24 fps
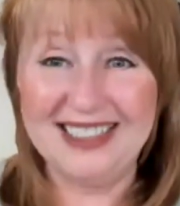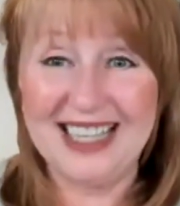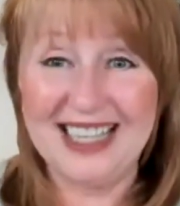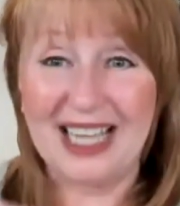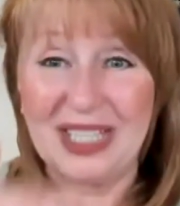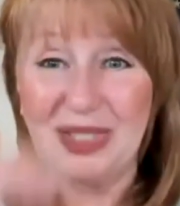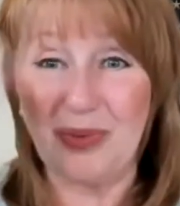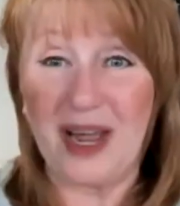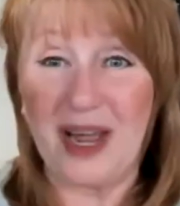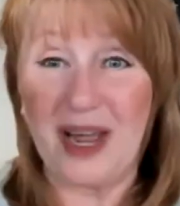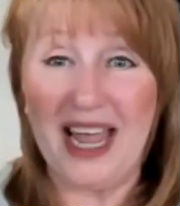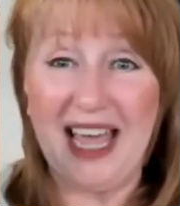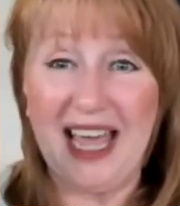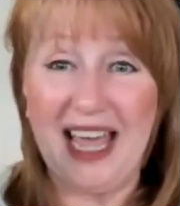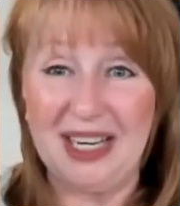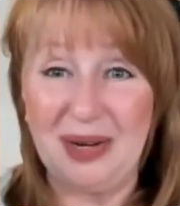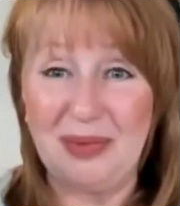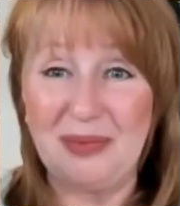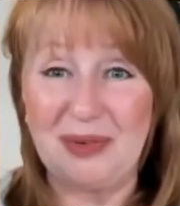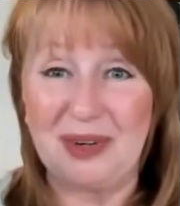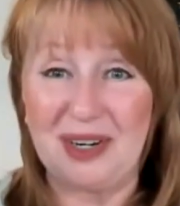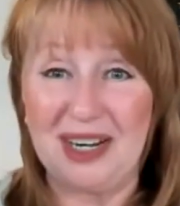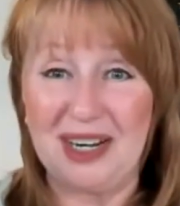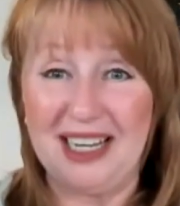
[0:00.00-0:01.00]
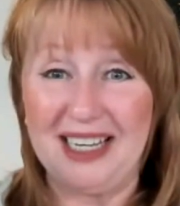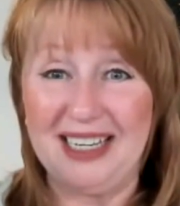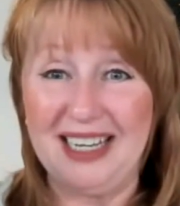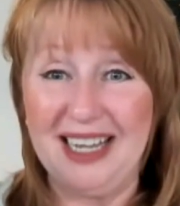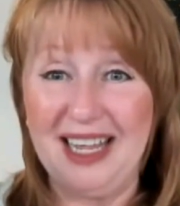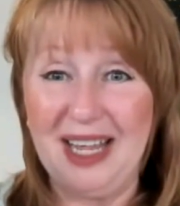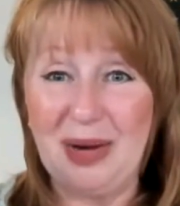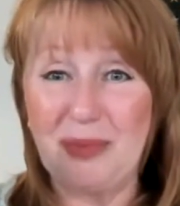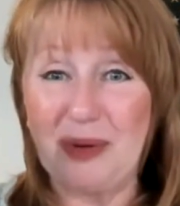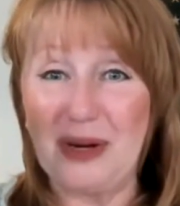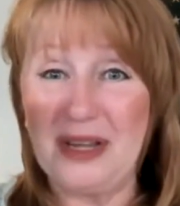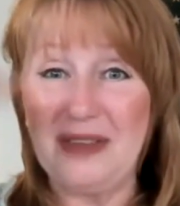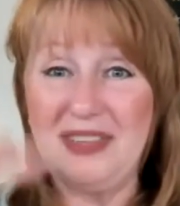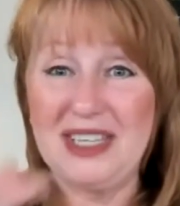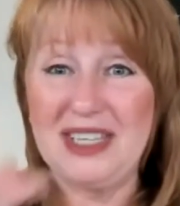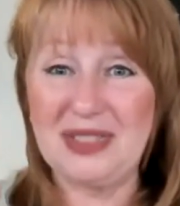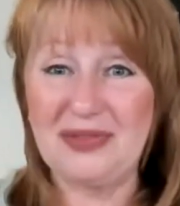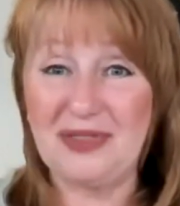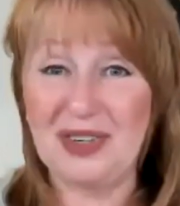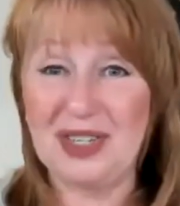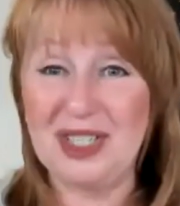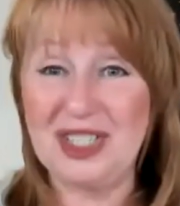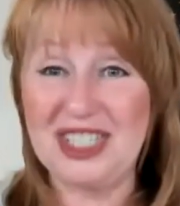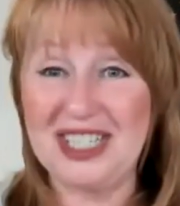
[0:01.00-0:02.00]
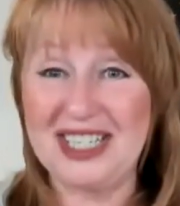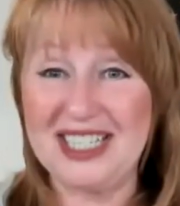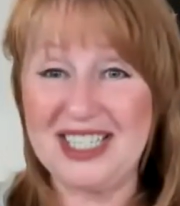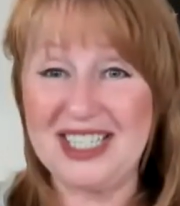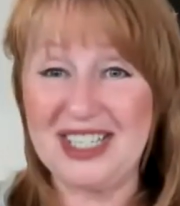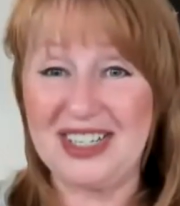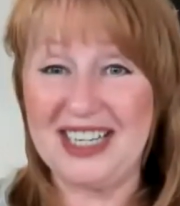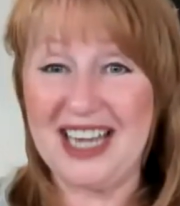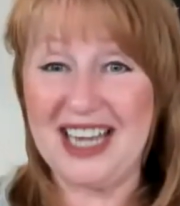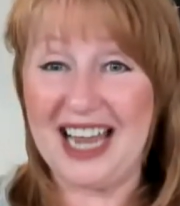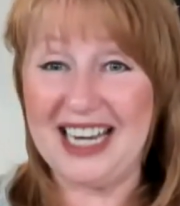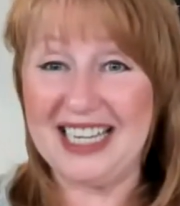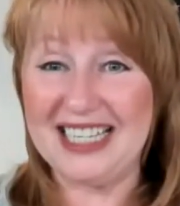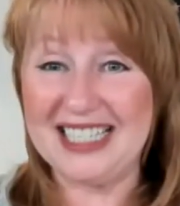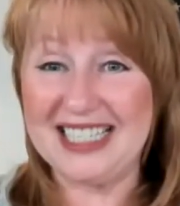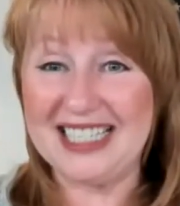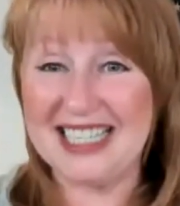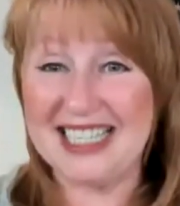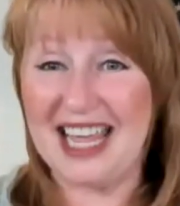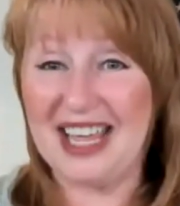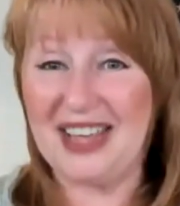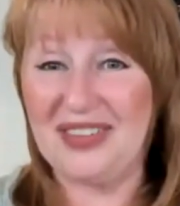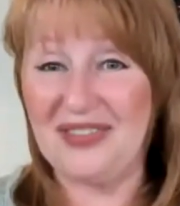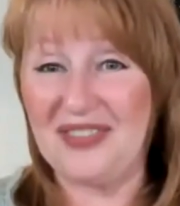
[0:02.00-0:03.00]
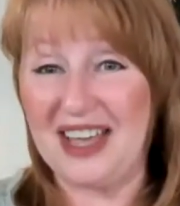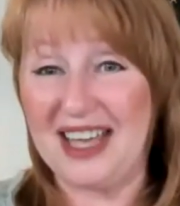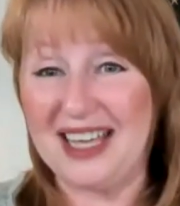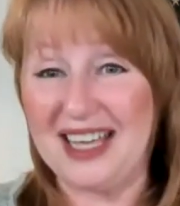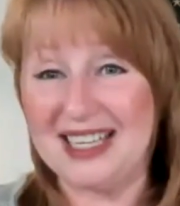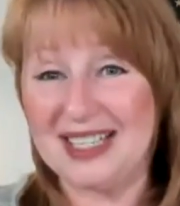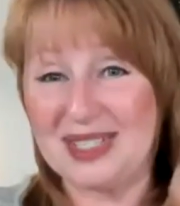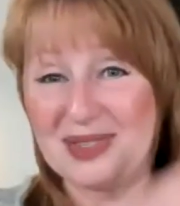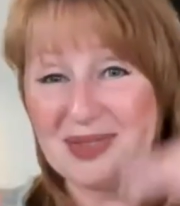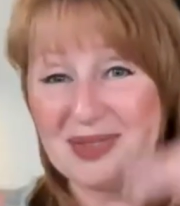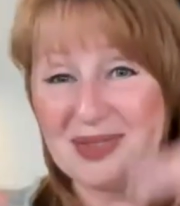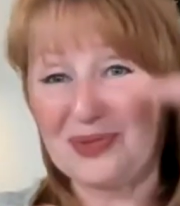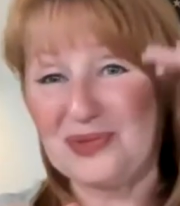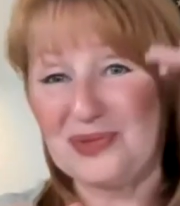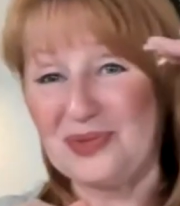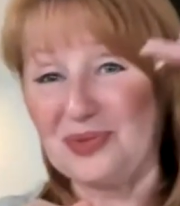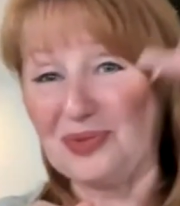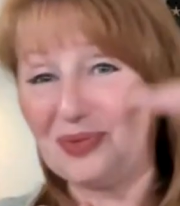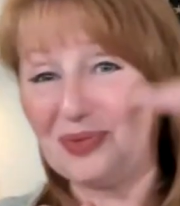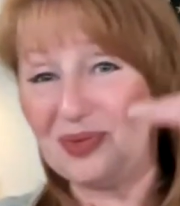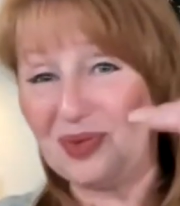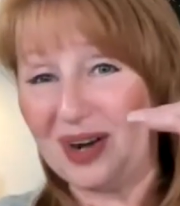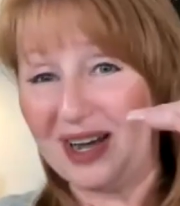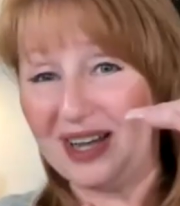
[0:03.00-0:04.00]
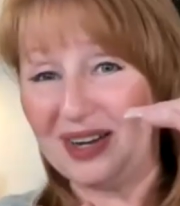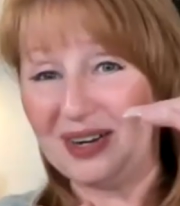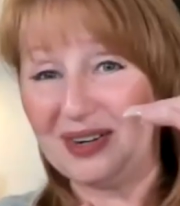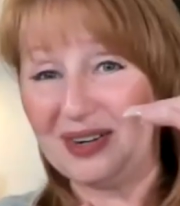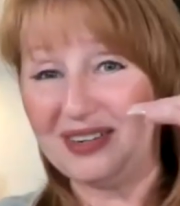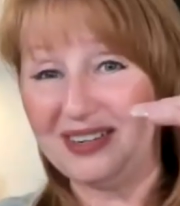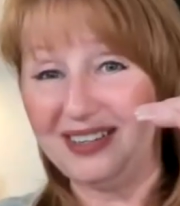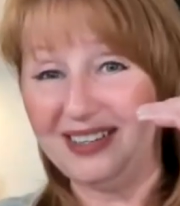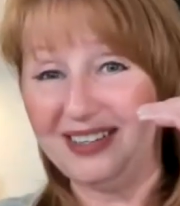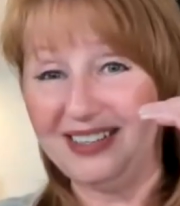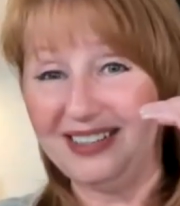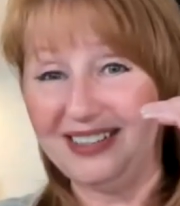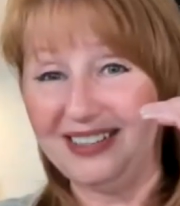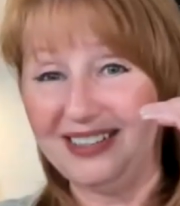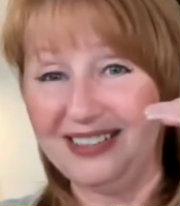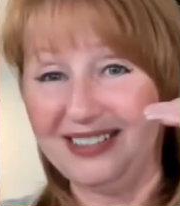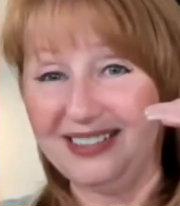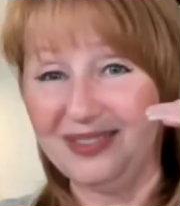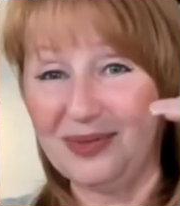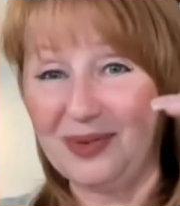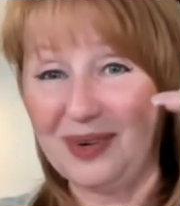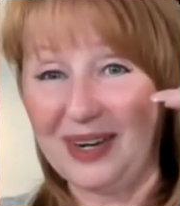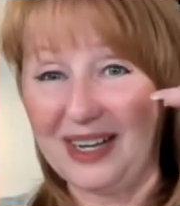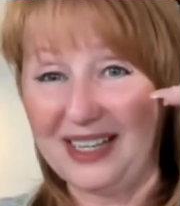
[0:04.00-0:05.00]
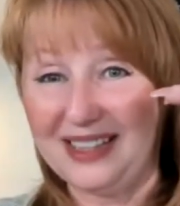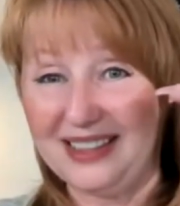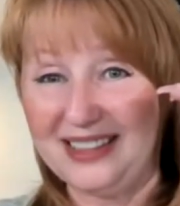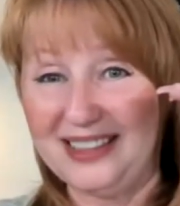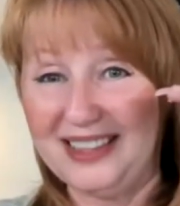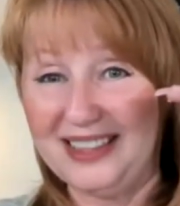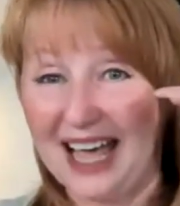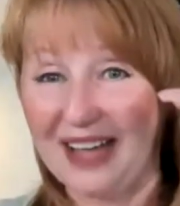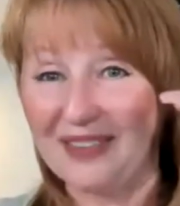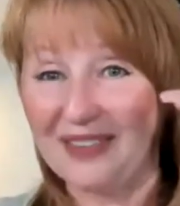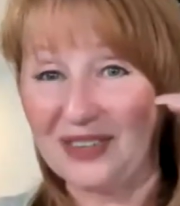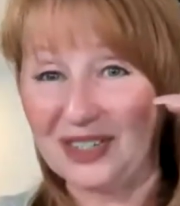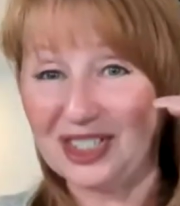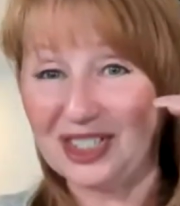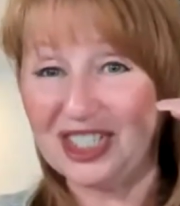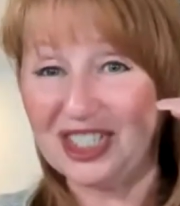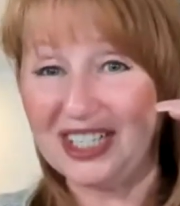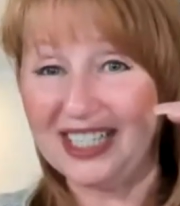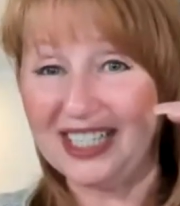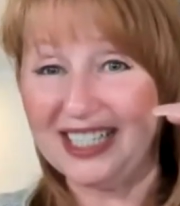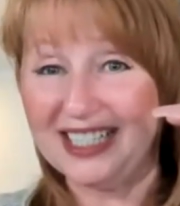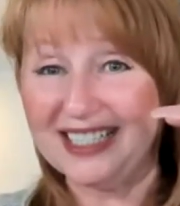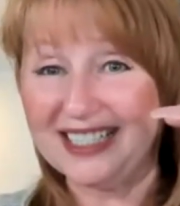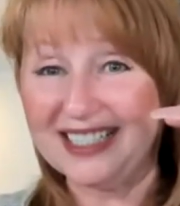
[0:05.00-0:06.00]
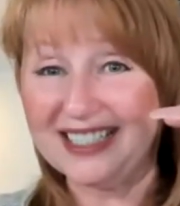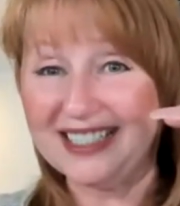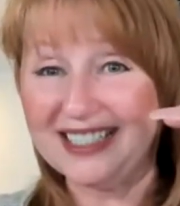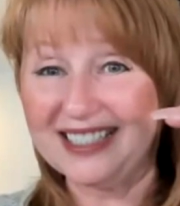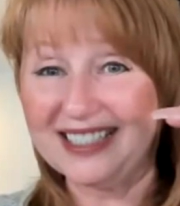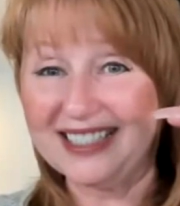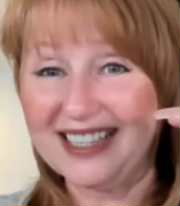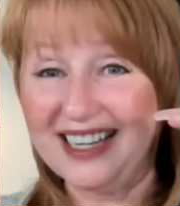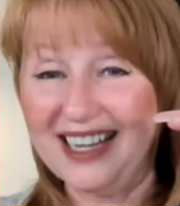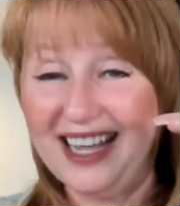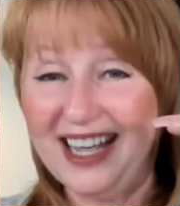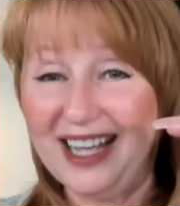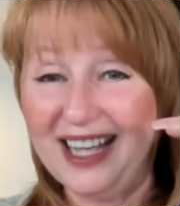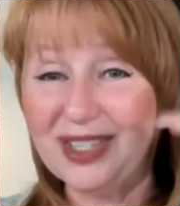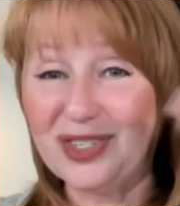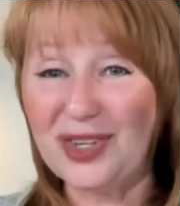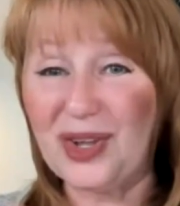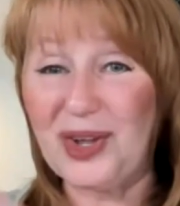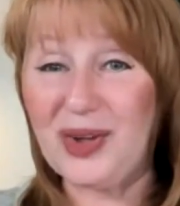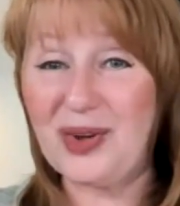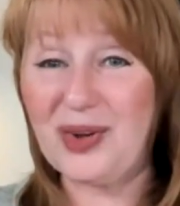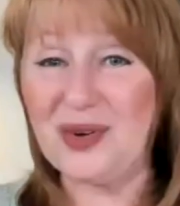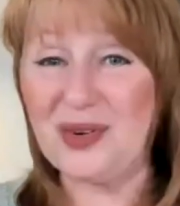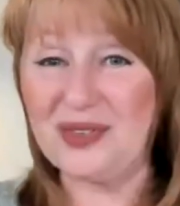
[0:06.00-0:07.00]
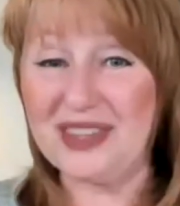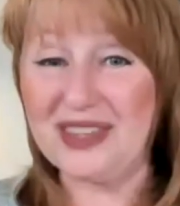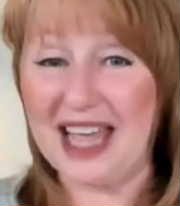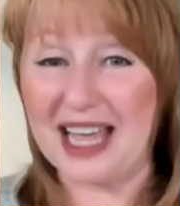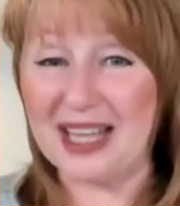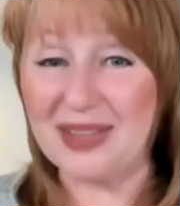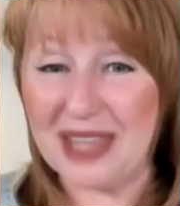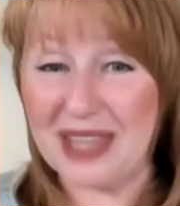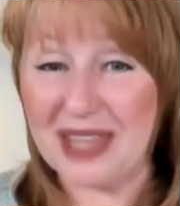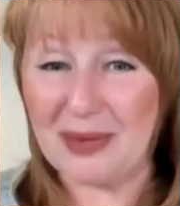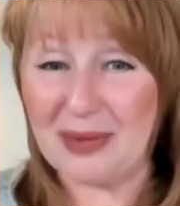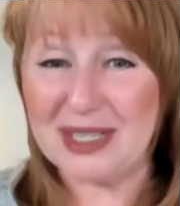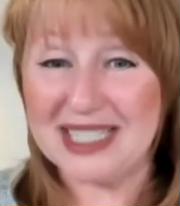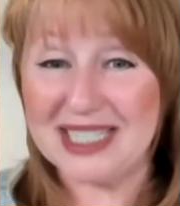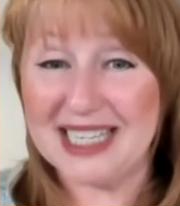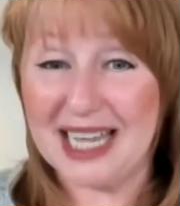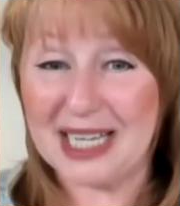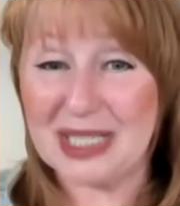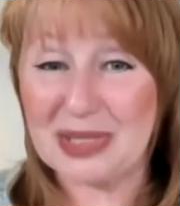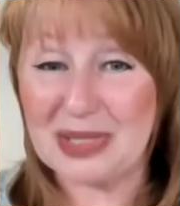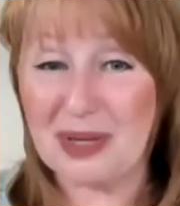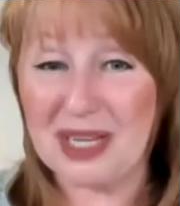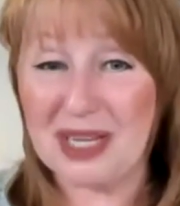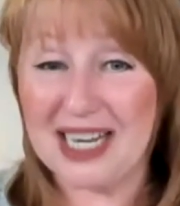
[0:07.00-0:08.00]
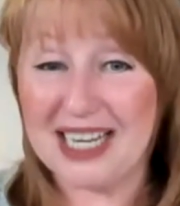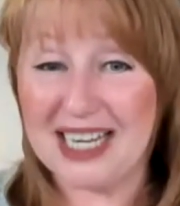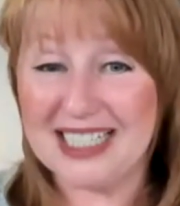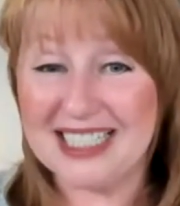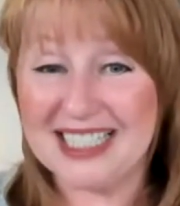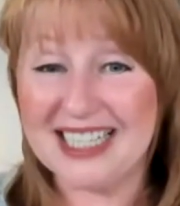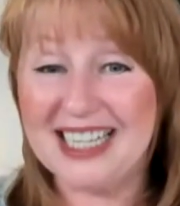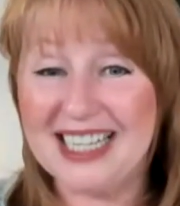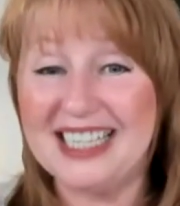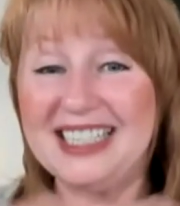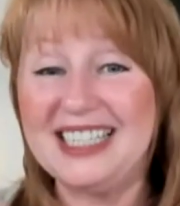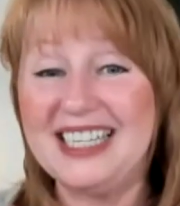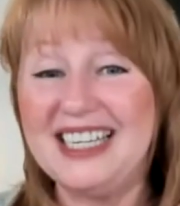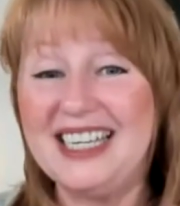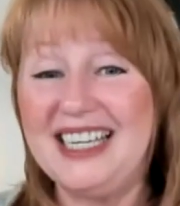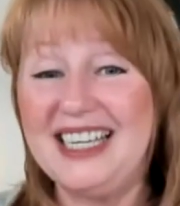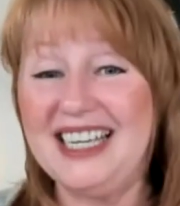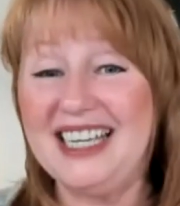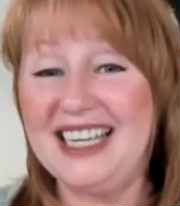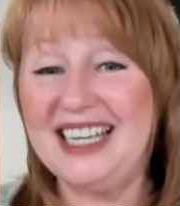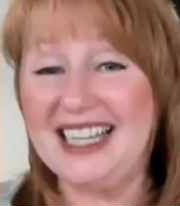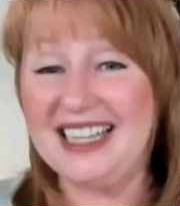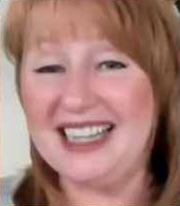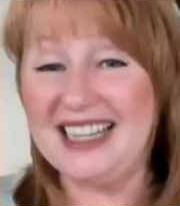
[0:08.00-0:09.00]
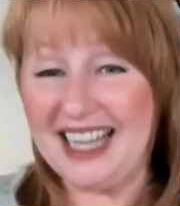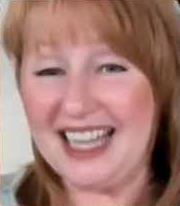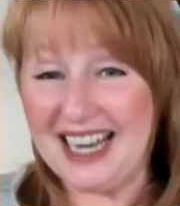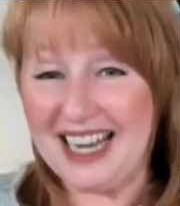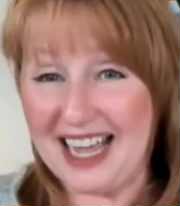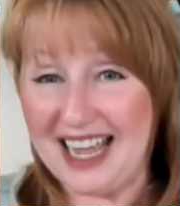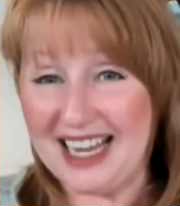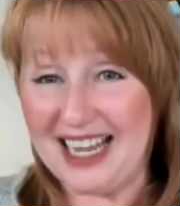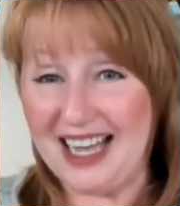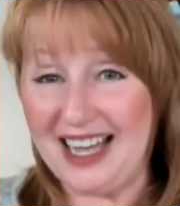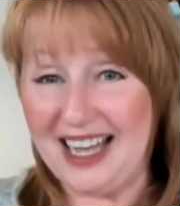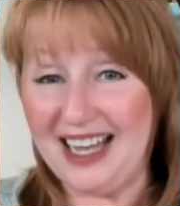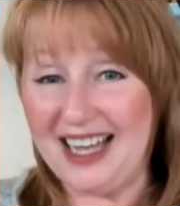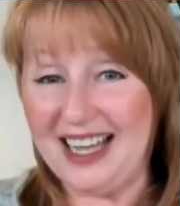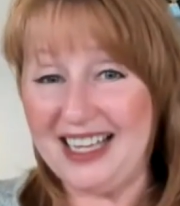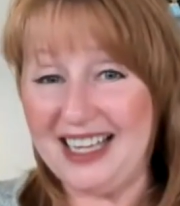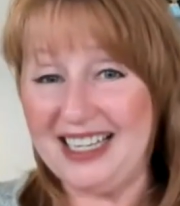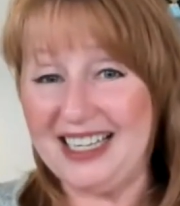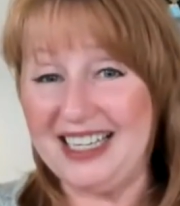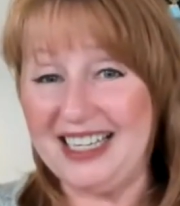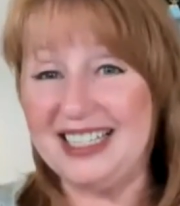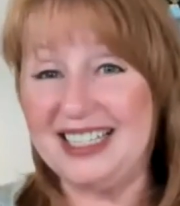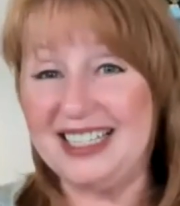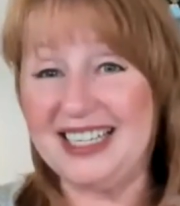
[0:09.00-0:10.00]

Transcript: that's why I had to upgrade previous versions are not as safe as what what that version is. So that that was the explanation that I got.